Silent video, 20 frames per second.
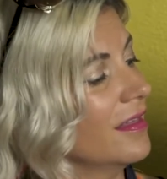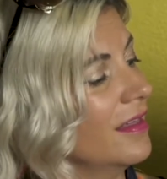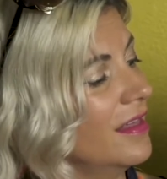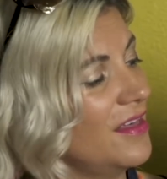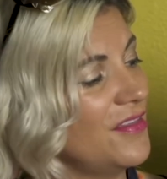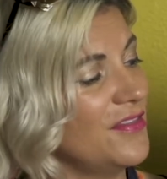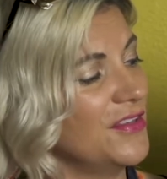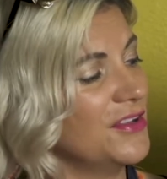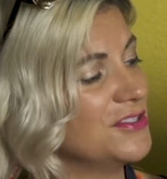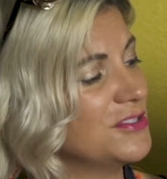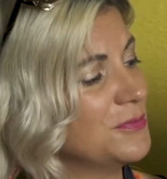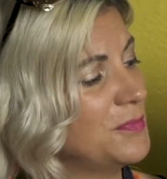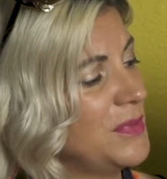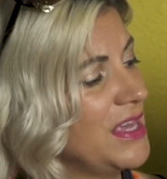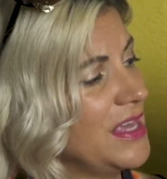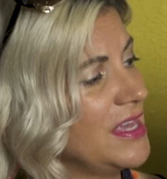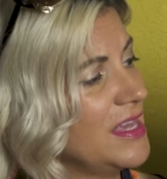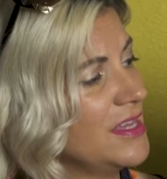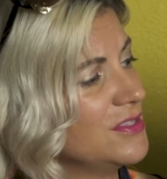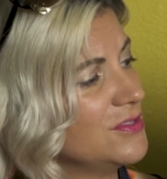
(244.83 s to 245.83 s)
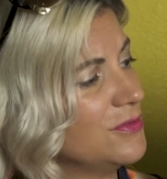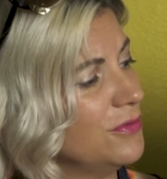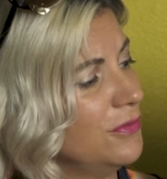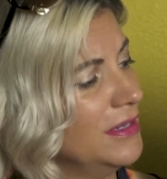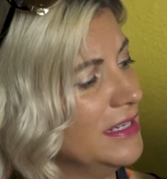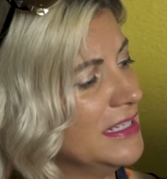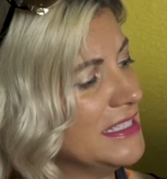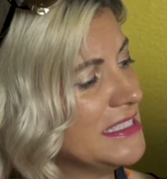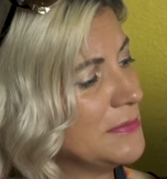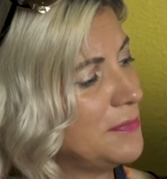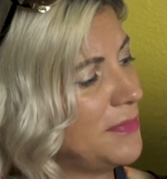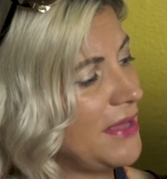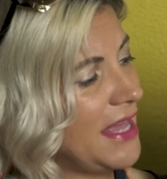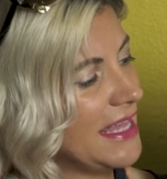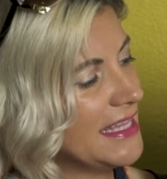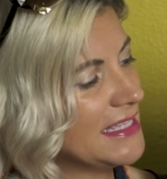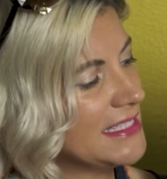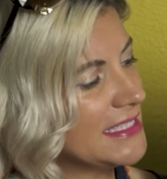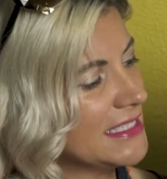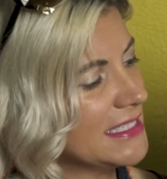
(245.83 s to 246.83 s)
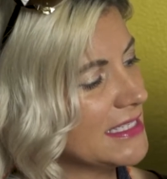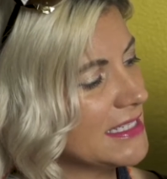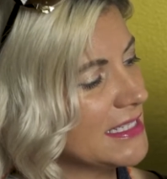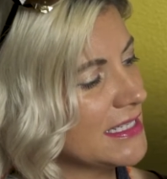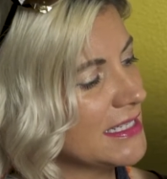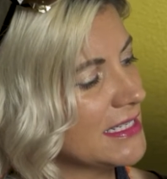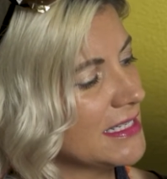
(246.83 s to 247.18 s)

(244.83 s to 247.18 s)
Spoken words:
And there's Piggy doing his best.